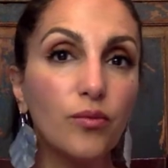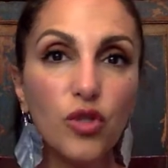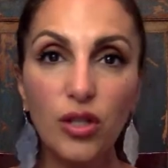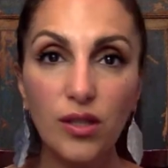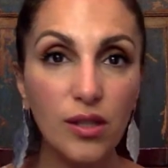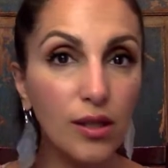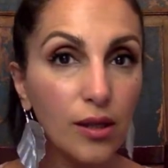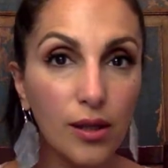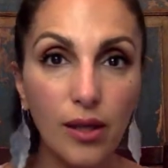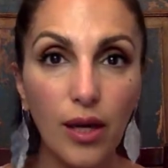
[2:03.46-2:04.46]
Just
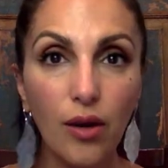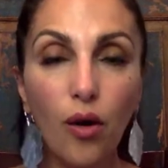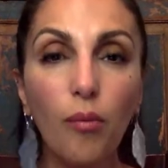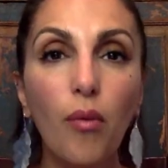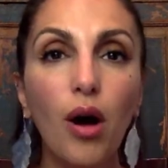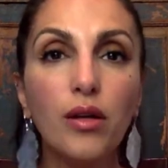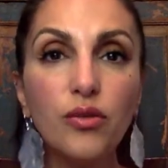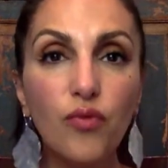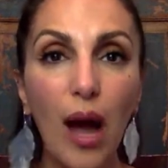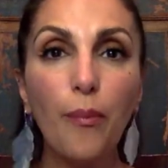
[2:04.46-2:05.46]
get our
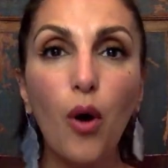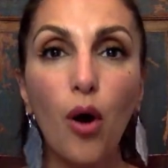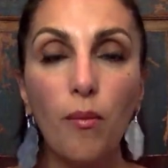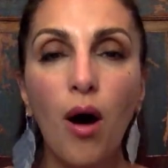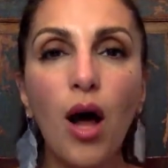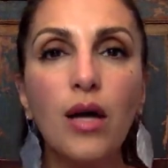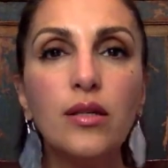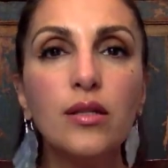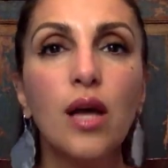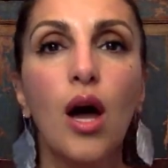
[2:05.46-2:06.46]
mind, wrap our
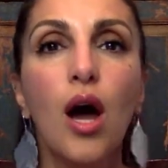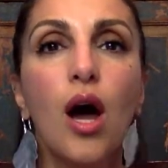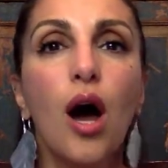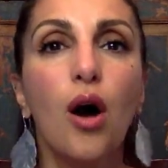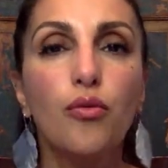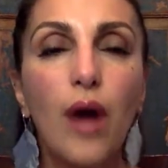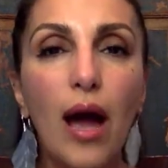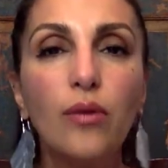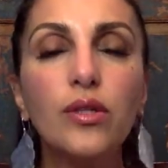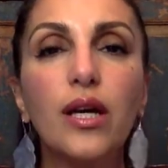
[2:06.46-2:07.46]
minds
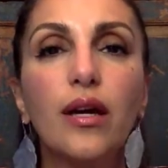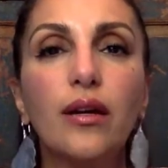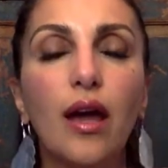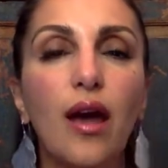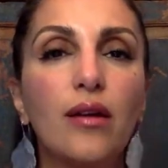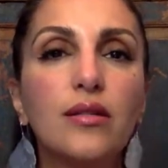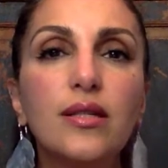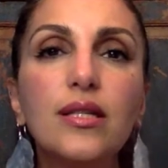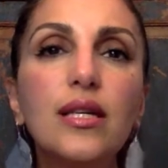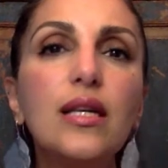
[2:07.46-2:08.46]
around it and
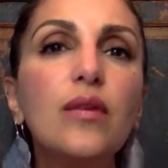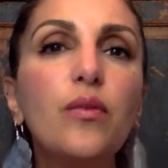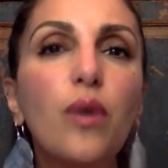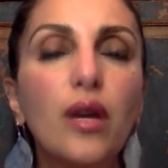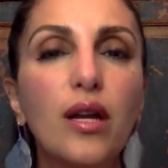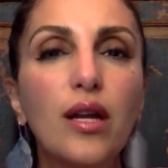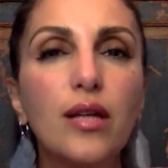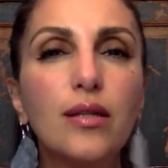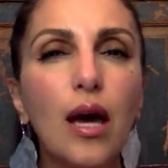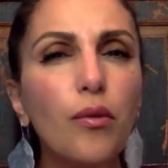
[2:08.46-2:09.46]
see what it
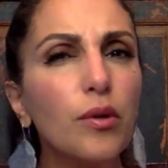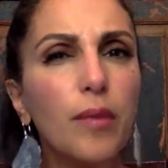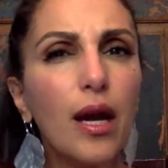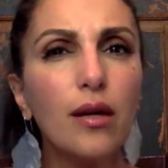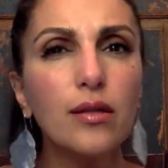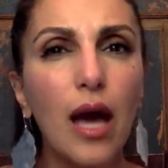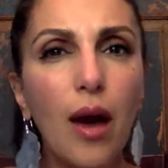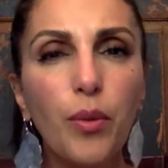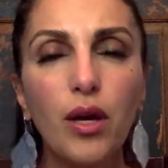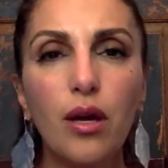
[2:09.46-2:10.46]
is that would make us
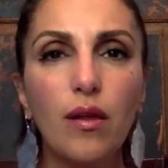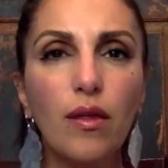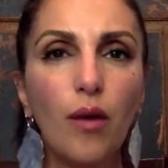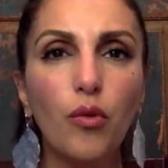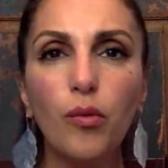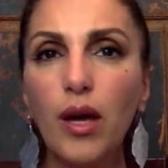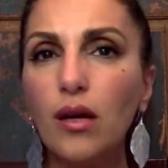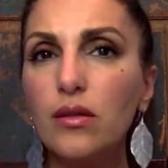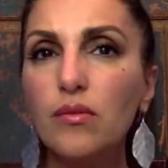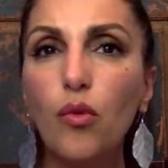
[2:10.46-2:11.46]
happy, that would make
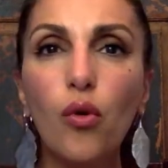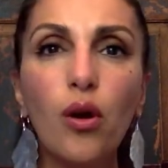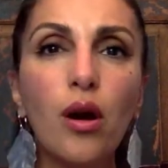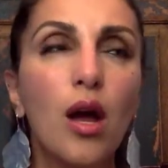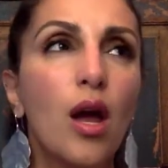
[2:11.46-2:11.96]
us more